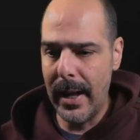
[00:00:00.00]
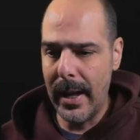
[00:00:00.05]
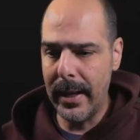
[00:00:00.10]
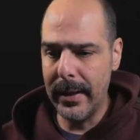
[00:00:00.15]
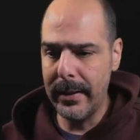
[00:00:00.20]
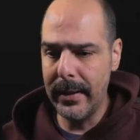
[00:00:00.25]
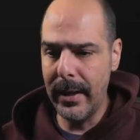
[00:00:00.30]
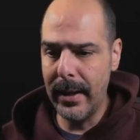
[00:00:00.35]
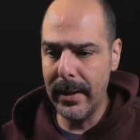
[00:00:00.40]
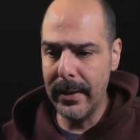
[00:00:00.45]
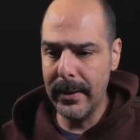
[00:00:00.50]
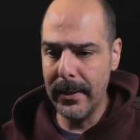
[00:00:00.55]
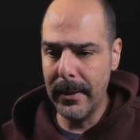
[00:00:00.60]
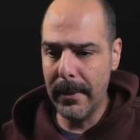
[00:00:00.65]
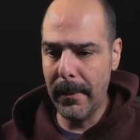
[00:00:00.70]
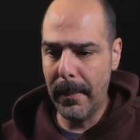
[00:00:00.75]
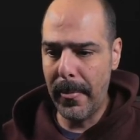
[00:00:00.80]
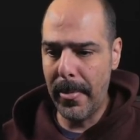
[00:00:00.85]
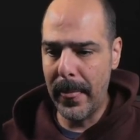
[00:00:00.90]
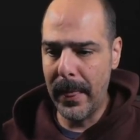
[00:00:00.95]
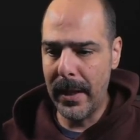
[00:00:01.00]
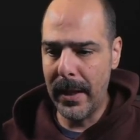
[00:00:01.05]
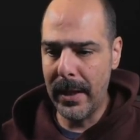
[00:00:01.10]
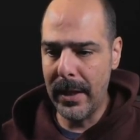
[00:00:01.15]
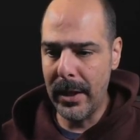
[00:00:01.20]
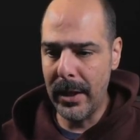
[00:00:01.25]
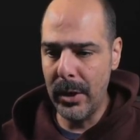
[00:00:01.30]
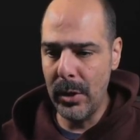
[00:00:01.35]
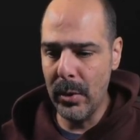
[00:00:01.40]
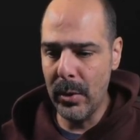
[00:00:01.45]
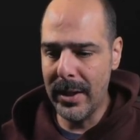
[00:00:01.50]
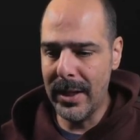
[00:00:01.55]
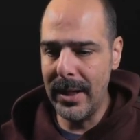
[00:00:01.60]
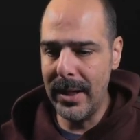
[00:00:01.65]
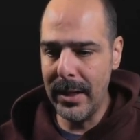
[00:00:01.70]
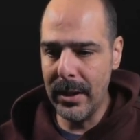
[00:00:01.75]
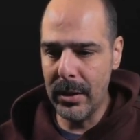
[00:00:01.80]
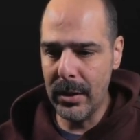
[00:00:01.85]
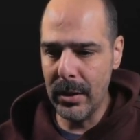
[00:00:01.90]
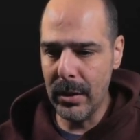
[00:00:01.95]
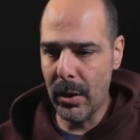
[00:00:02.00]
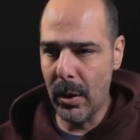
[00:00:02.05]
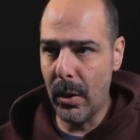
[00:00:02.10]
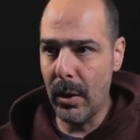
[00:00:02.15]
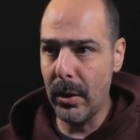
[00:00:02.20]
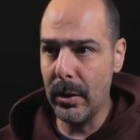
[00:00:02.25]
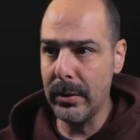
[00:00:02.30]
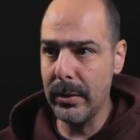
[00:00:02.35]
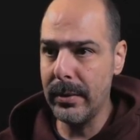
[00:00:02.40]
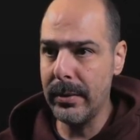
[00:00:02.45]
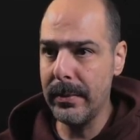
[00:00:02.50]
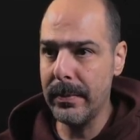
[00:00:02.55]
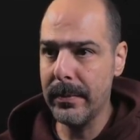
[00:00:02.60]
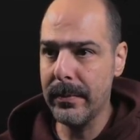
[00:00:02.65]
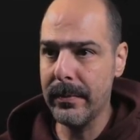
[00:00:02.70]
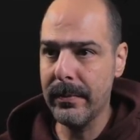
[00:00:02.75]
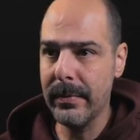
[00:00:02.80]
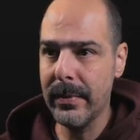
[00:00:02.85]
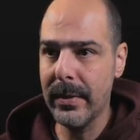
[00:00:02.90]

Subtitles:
And then you click on